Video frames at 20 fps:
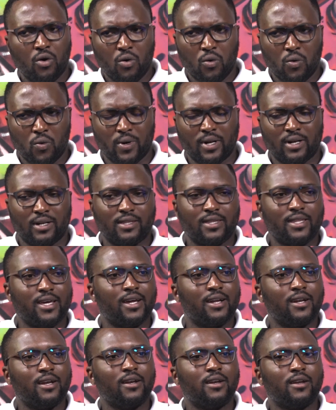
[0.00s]
will
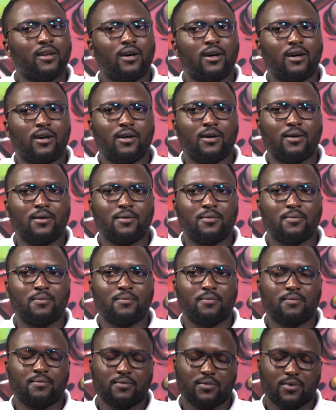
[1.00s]
then
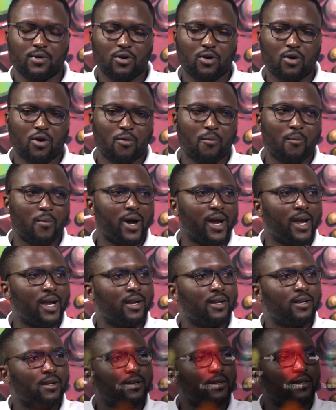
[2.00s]

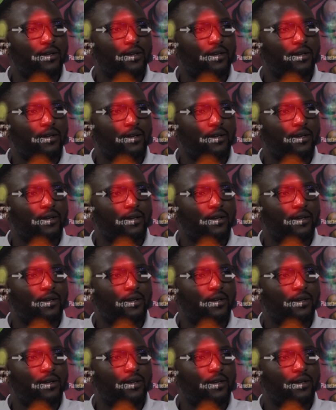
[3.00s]
combine